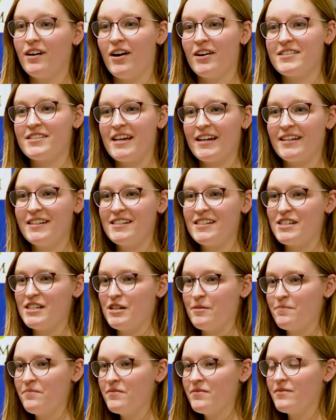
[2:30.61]
Our second
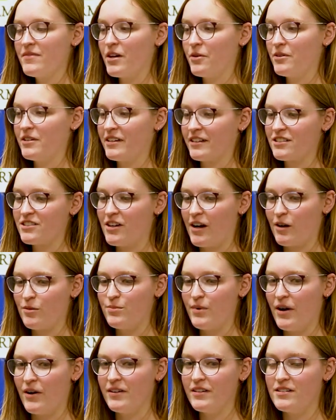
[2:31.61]
team that we like to talk
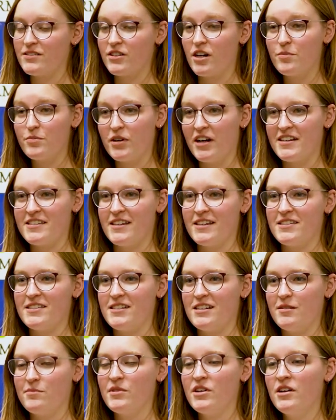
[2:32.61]
about is our process
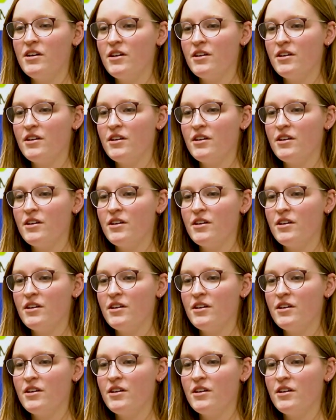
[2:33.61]
team.